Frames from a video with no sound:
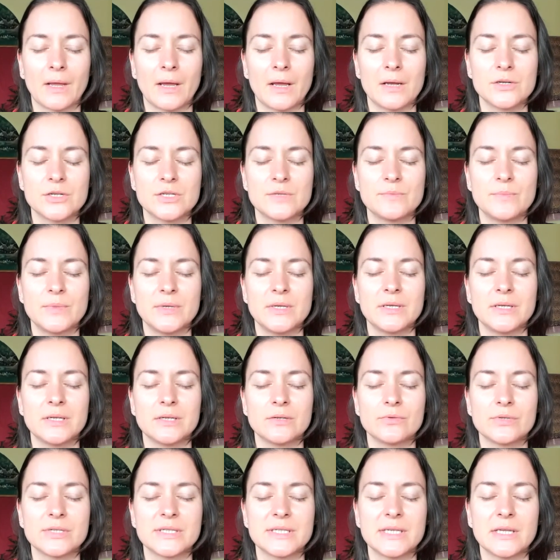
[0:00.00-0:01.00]
and just being
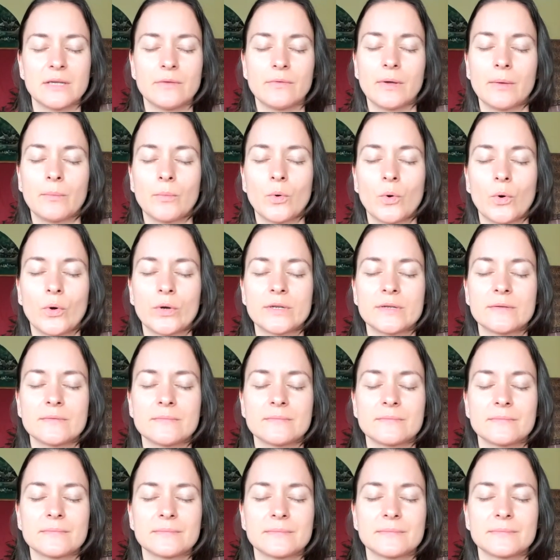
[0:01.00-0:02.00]
in receiving mode.
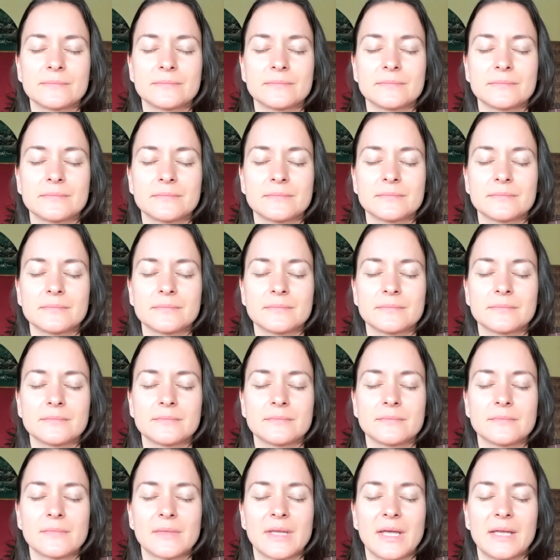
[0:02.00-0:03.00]

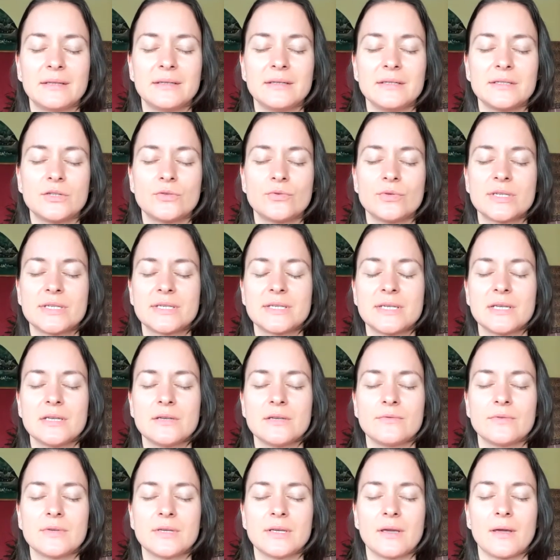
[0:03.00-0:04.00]
And this
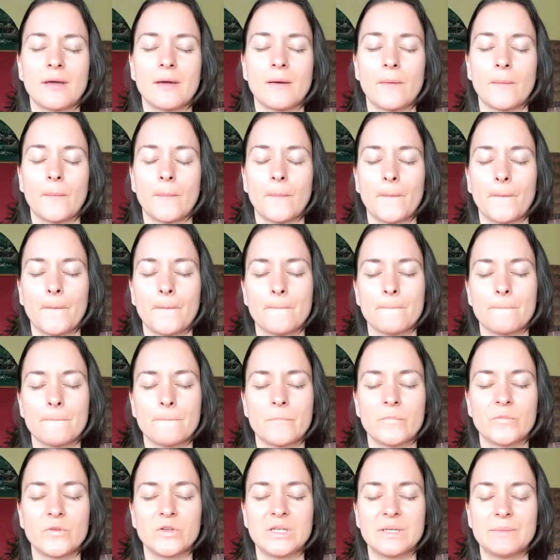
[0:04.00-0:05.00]
receiving
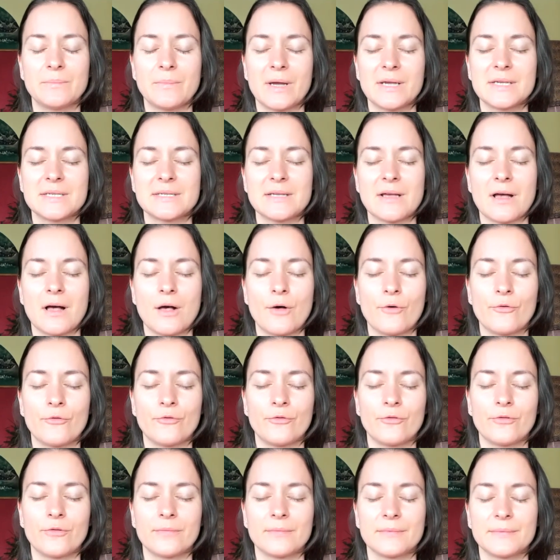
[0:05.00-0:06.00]
within
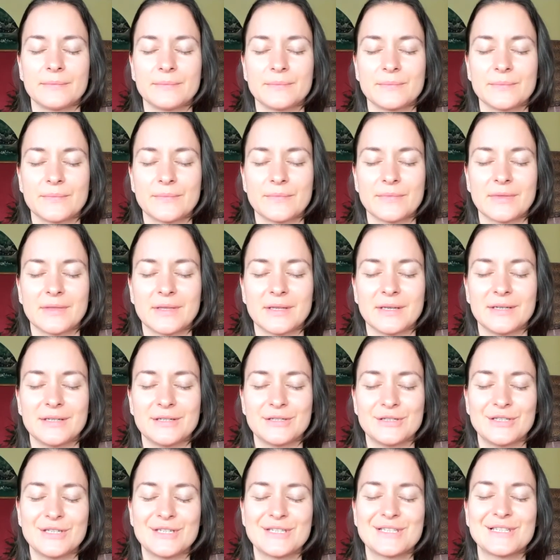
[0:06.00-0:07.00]
myself
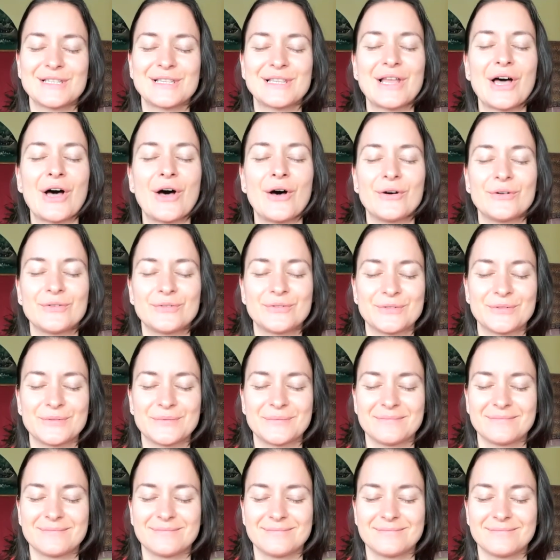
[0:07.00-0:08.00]
is this love
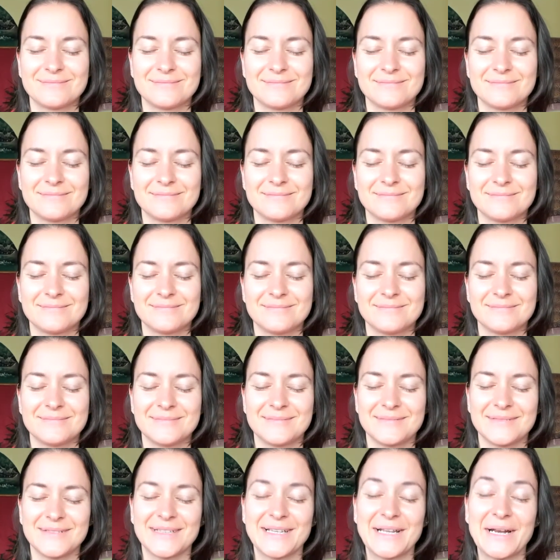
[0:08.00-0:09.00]

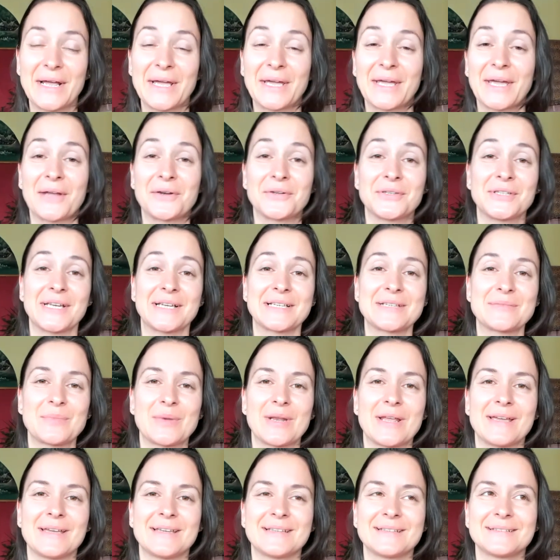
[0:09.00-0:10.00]
that I cannot
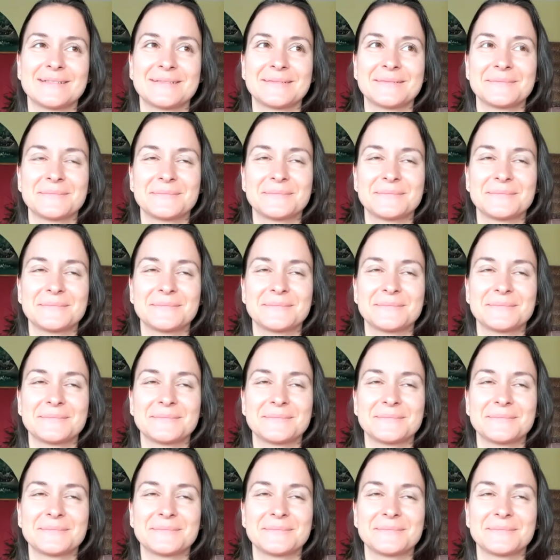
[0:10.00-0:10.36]
explain.